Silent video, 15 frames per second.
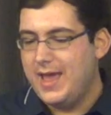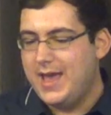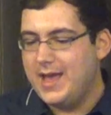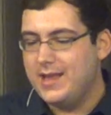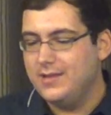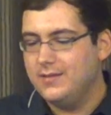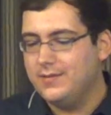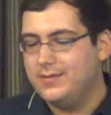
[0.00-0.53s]

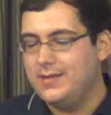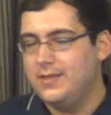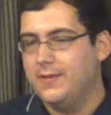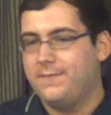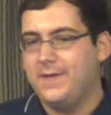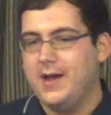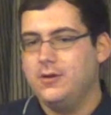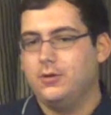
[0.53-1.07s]
And then
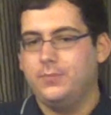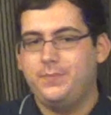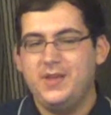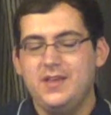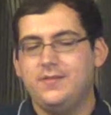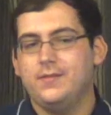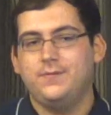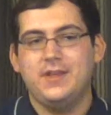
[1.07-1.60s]
the final
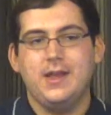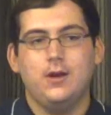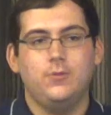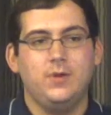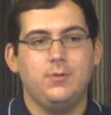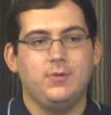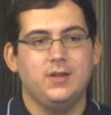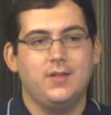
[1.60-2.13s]
piece of data
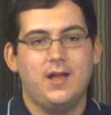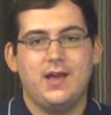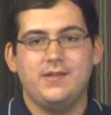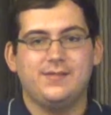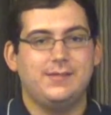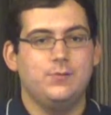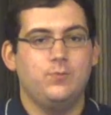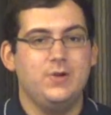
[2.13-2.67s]
we
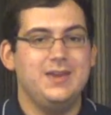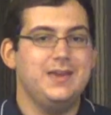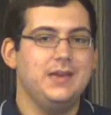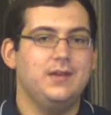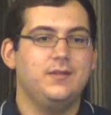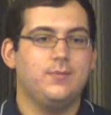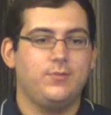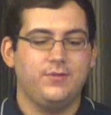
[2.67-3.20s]
realized that we
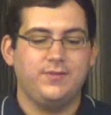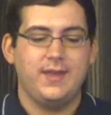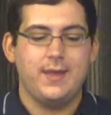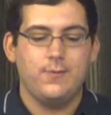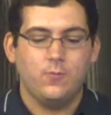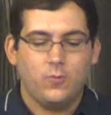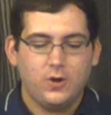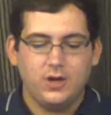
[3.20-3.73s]
needed to
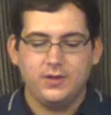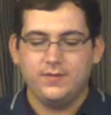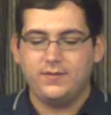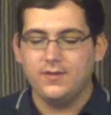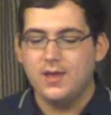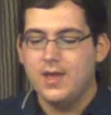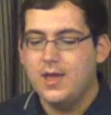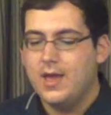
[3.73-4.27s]
present
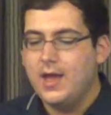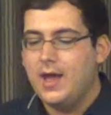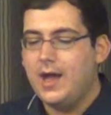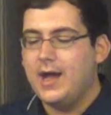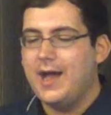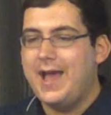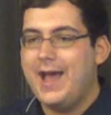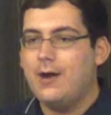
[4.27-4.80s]
was
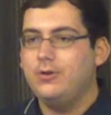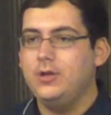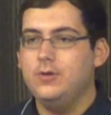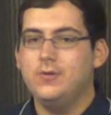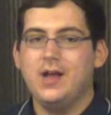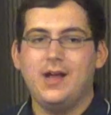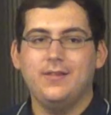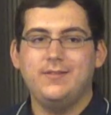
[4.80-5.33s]
how do
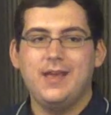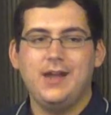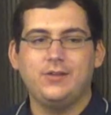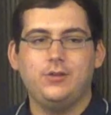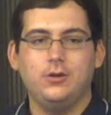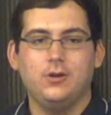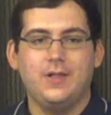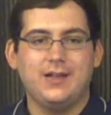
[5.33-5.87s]
you
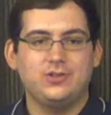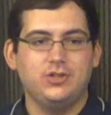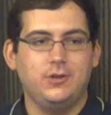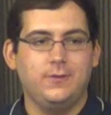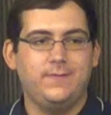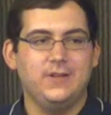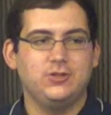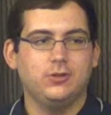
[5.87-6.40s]
contact your election
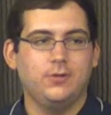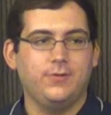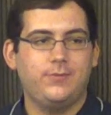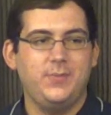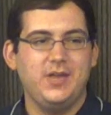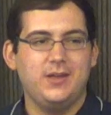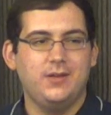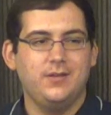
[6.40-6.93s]
officials?
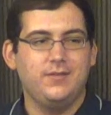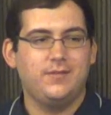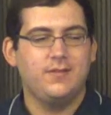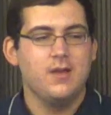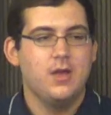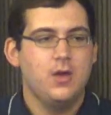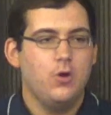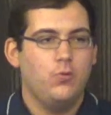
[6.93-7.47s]
Because
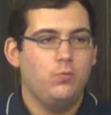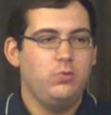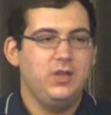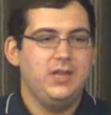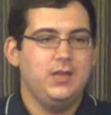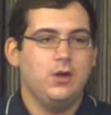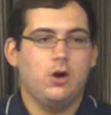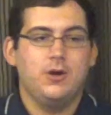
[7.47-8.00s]

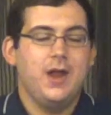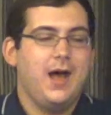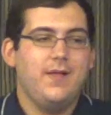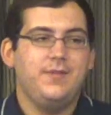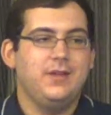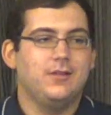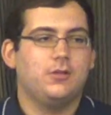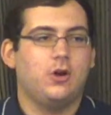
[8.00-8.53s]
we are
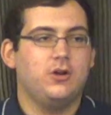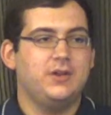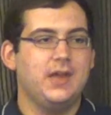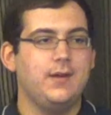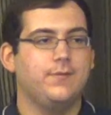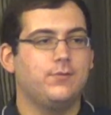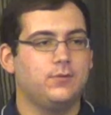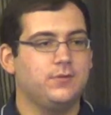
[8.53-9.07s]
not the
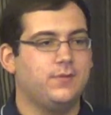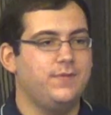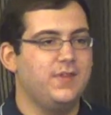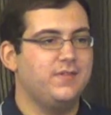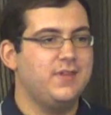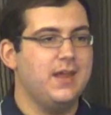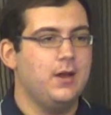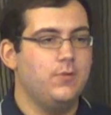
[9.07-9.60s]
authoritative source of
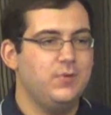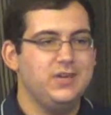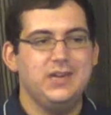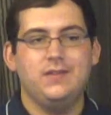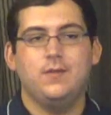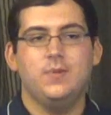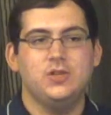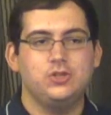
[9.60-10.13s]
this data.
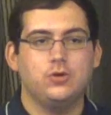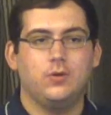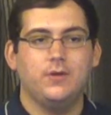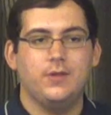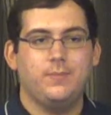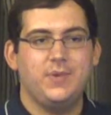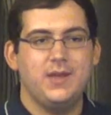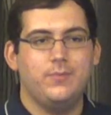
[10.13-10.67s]
We need to be sure
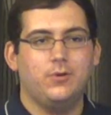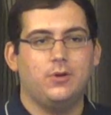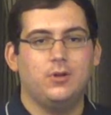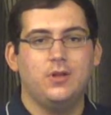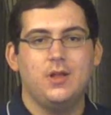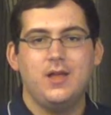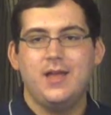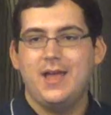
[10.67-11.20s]
that people
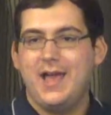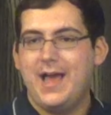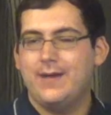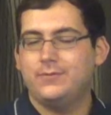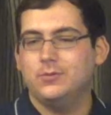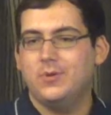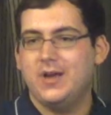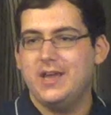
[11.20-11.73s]

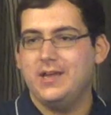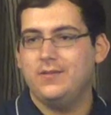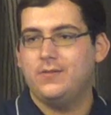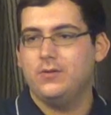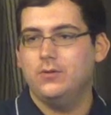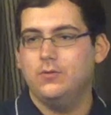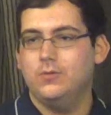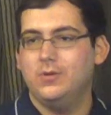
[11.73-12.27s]
have a way
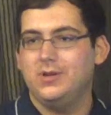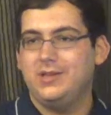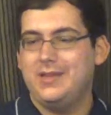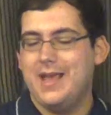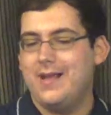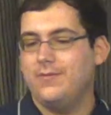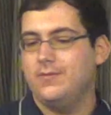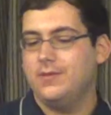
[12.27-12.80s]
to
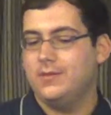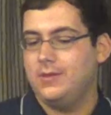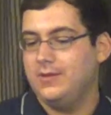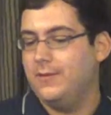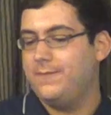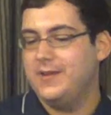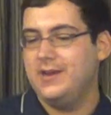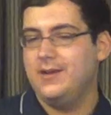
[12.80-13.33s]
get the
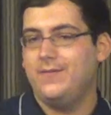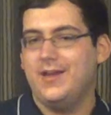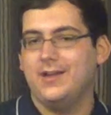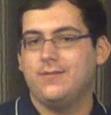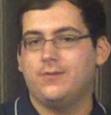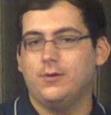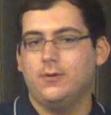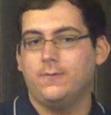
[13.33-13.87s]
definitive
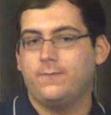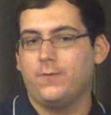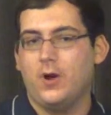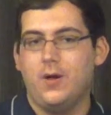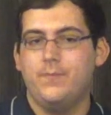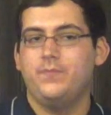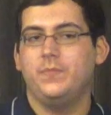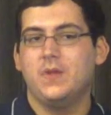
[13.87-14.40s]
answer from